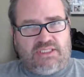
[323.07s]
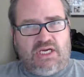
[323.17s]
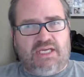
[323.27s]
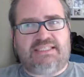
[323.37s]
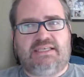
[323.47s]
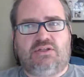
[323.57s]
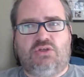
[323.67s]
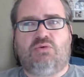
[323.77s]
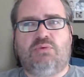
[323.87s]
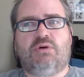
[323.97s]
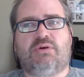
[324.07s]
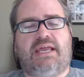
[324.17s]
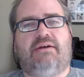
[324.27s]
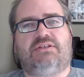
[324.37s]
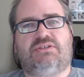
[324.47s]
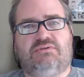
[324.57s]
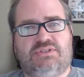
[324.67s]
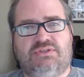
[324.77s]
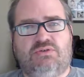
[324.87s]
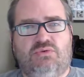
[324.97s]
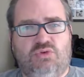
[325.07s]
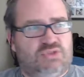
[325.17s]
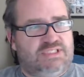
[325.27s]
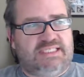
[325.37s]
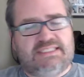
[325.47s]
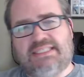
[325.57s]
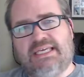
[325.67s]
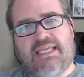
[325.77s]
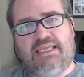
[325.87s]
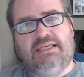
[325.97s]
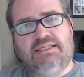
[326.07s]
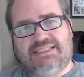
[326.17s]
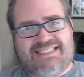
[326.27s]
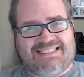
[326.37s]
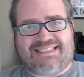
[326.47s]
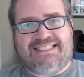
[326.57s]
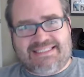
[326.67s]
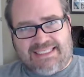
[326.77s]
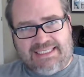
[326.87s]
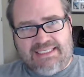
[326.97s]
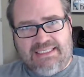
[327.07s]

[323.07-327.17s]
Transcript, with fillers: The idea that your real character isn't your day to day, because that's easy.